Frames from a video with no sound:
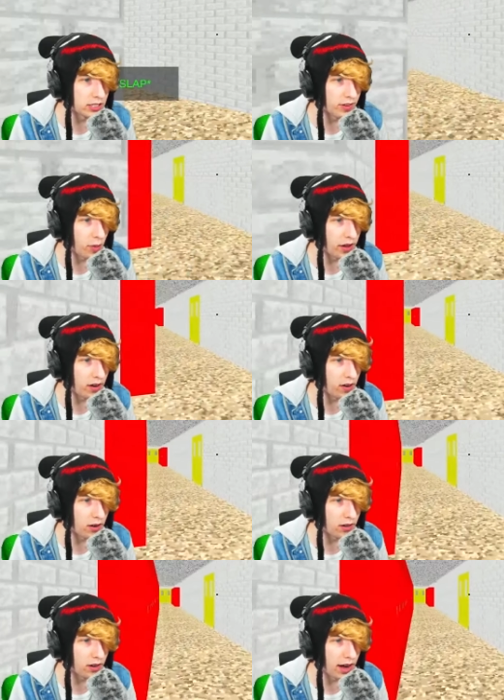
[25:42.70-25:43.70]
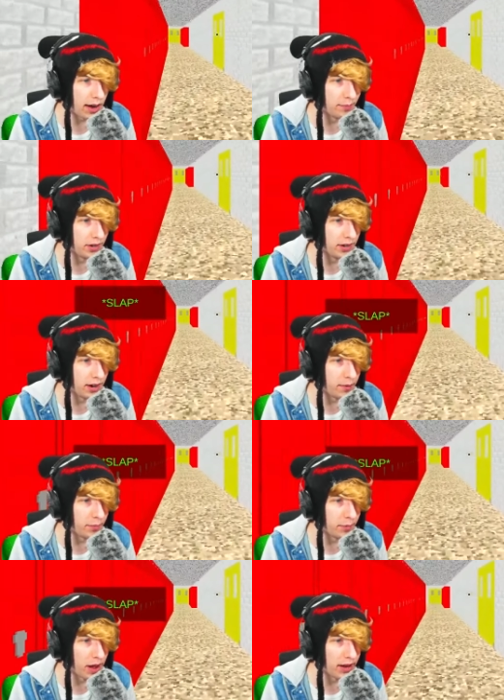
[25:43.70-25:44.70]
y'all made it harder, I'm gonna I'm
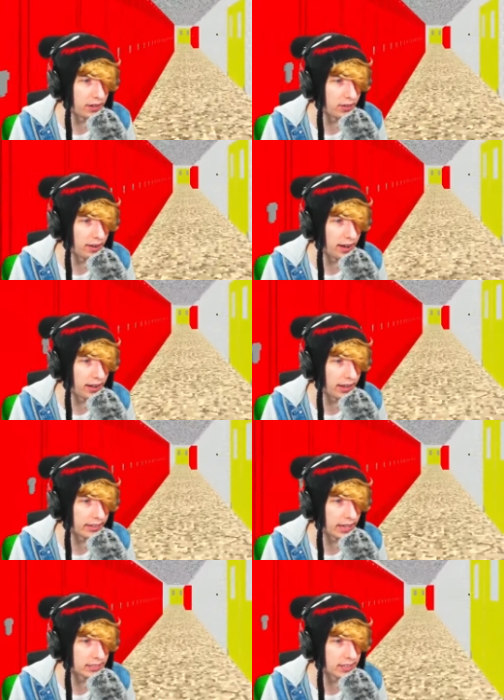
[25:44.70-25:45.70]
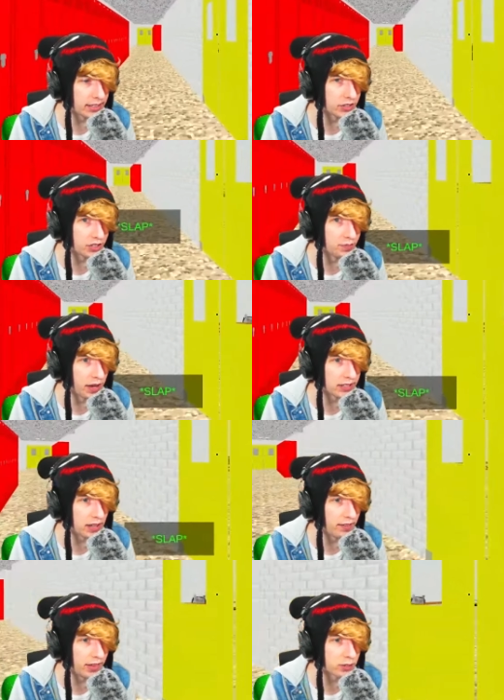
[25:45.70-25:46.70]
gonna ban you. I like that's that's just messed
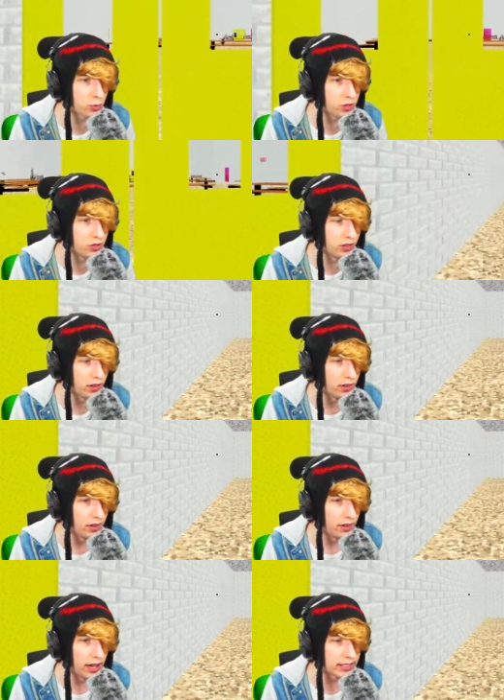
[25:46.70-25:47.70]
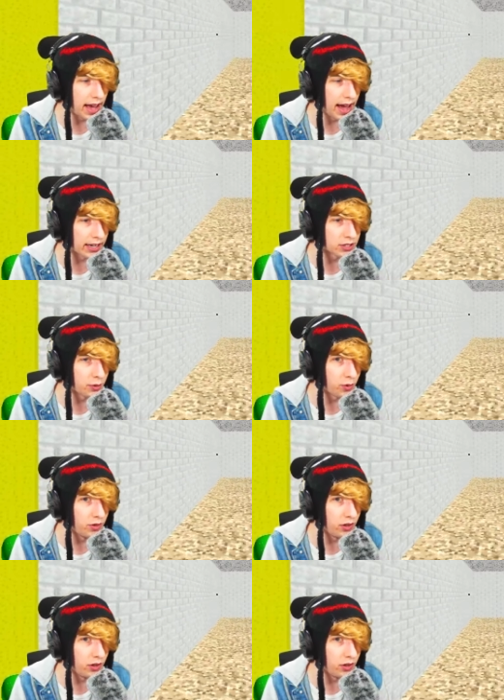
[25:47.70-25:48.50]
up. That's rude. That's actually rude.